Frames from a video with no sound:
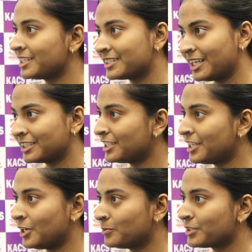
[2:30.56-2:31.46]
exactly
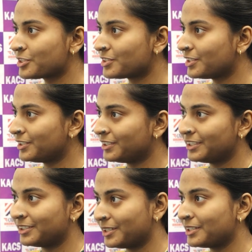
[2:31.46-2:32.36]
how much the
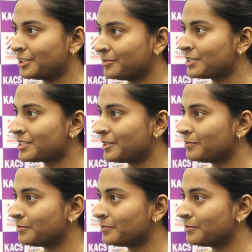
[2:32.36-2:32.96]
income is, I'm